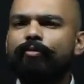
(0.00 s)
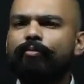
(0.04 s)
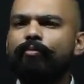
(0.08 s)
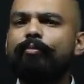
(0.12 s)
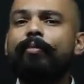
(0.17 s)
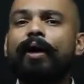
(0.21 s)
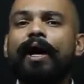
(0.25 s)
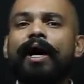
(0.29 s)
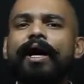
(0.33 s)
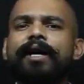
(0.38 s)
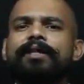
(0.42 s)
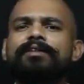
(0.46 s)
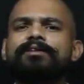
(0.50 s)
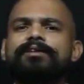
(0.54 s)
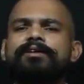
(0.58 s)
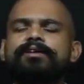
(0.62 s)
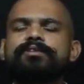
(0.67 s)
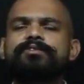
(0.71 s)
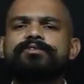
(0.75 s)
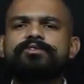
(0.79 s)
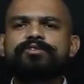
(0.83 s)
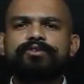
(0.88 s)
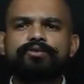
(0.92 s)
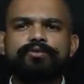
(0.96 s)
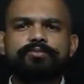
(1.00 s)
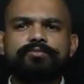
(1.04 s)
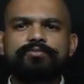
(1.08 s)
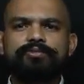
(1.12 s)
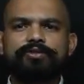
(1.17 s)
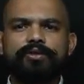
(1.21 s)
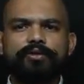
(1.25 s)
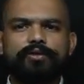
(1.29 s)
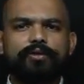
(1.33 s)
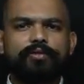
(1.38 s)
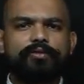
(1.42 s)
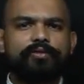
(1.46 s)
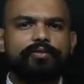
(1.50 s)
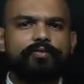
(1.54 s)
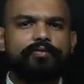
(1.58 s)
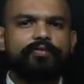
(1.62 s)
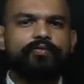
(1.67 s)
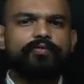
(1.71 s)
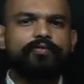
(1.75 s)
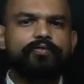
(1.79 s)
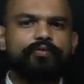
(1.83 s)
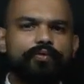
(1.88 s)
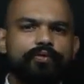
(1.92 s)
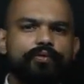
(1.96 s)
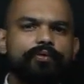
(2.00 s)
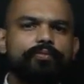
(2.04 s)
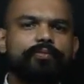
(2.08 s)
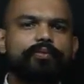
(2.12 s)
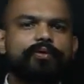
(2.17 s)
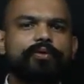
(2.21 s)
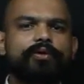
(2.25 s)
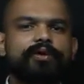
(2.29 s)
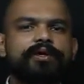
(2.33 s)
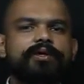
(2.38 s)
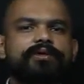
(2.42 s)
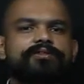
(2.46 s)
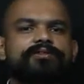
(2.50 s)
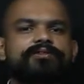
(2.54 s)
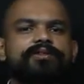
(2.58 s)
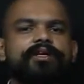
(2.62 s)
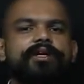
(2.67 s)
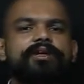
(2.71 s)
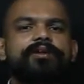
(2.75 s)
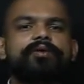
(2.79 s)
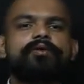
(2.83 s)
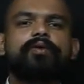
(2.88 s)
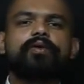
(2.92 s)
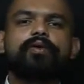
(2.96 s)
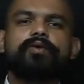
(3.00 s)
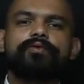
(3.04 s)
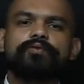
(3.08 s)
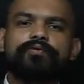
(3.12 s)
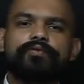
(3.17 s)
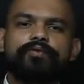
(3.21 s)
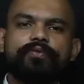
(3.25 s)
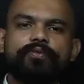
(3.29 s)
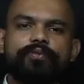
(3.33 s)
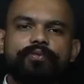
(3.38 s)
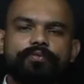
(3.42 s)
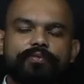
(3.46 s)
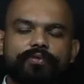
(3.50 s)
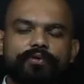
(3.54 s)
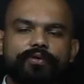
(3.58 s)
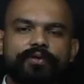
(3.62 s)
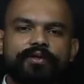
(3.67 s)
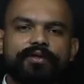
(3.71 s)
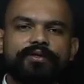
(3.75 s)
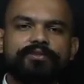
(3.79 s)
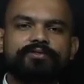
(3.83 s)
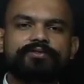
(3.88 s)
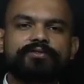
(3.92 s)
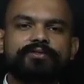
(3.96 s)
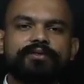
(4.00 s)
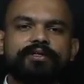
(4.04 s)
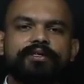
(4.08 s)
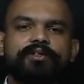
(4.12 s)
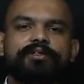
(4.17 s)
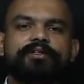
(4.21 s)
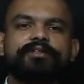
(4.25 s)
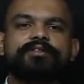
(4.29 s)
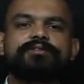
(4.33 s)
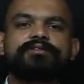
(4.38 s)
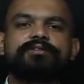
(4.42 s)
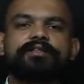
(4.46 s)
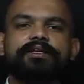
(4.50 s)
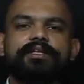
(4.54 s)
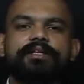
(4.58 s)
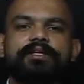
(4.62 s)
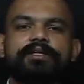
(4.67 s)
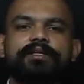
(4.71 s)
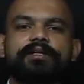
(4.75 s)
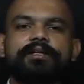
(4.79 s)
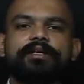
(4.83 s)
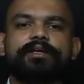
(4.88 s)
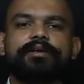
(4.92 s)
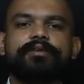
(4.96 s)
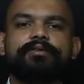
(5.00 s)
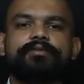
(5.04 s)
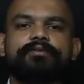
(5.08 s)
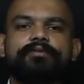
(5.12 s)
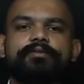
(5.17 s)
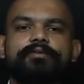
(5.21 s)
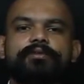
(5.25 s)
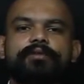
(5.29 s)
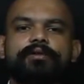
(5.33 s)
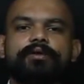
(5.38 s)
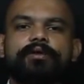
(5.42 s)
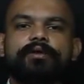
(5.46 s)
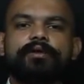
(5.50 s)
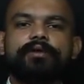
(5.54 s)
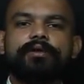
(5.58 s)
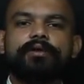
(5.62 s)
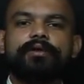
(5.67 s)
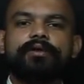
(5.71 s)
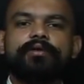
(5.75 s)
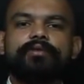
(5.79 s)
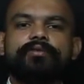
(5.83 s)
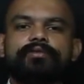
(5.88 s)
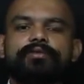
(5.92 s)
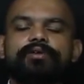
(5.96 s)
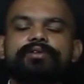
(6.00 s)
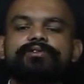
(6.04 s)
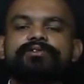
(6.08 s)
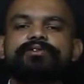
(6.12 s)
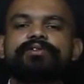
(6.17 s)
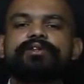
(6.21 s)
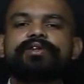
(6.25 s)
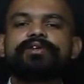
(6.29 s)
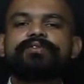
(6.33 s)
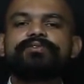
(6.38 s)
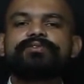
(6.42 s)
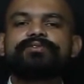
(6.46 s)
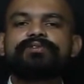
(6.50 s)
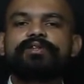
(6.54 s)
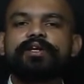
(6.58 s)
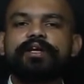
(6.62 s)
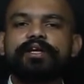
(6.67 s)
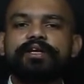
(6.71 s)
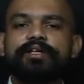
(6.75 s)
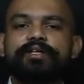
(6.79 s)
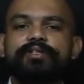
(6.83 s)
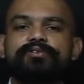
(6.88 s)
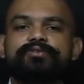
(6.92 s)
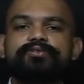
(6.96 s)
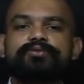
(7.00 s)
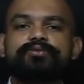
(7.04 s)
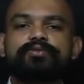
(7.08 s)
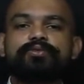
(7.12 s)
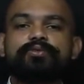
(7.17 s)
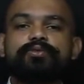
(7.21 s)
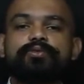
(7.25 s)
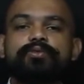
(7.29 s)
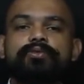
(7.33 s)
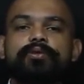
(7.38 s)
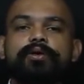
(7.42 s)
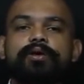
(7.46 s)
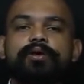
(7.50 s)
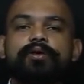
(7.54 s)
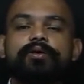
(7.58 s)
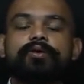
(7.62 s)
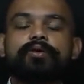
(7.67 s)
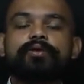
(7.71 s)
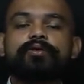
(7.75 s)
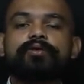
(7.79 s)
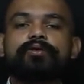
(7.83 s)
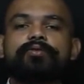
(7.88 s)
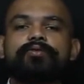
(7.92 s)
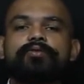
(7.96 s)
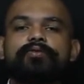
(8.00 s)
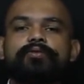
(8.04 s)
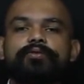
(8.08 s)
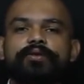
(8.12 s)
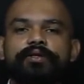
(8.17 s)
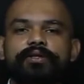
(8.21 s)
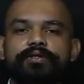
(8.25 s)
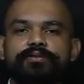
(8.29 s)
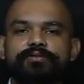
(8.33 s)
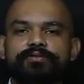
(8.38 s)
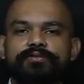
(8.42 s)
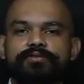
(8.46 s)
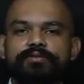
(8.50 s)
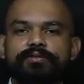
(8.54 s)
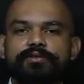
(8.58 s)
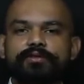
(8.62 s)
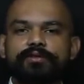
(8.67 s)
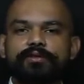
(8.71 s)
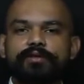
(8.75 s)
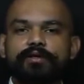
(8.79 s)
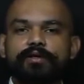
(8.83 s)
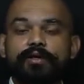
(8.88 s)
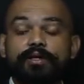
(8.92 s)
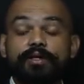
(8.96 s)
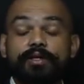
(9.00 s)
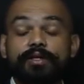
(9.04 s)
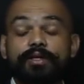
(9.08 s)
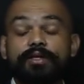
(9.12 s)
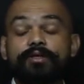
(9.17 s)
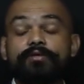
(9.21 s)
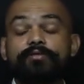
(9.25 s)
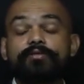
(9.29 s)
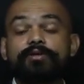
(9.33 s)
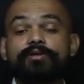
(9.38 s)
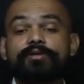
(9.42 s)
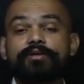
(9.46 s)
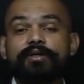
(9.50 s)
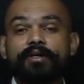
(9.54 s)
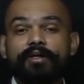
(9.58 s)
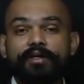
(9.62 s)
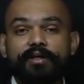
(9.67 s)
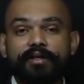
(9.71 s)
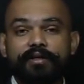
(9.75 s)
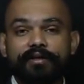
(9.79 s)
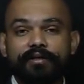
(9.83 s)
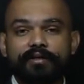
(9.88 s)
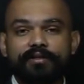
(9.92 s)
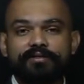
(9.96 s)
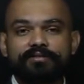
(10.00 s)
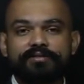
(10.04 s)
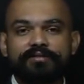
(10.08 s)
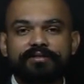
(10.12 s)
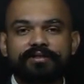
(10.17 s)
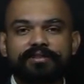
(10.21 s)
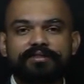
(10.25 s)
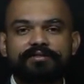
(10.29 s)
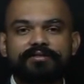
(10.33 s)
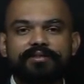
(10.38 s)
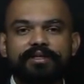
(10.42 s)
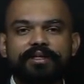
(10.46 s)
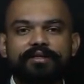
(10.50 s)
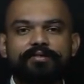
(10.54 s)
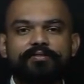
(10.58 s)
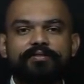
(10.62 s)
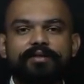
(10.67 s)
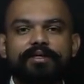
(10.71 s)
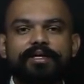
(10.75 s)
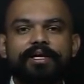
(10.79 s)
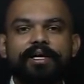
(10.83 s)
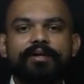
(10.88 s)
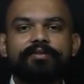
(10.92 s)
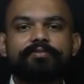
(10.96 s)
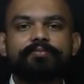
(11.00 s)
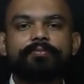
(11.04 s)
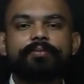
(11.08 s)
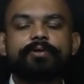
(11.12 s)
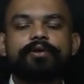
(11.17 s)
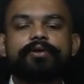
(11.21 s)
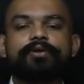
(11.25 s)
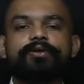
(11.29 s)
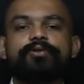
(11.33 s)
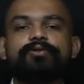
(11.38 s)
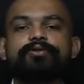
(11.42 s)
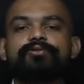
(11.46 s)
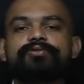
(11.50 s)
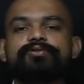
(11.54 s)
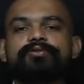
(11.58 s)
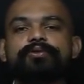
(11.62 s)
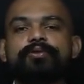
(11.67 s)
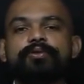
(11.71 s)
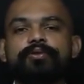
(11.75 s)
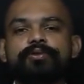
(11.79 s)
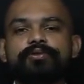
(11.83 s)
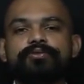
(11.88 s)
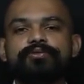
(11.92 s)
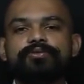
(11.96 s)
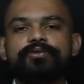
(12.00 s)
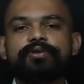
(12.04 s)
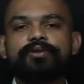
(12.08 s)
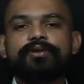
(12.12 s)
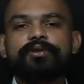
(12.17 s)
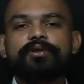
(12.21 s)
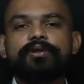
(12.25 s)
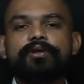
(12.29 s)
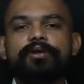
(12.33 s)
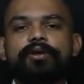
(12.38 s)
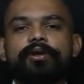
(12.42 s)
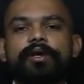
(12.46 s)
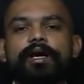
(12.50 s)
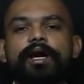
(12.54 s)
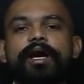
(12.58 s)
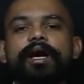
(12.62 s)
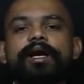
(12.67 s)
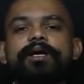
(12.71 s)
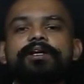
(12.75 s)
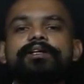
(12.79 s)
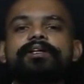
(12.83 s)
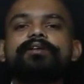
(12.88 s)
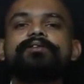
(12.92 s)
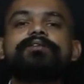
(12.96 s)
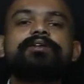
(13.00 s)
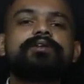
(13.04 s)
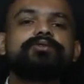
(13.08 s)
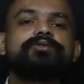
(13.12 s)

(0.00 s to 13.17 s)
Man consumes a lot of food products and non-food products in his daily life. This gives rise to a lot of waste. Even the industries that we have produce goods and give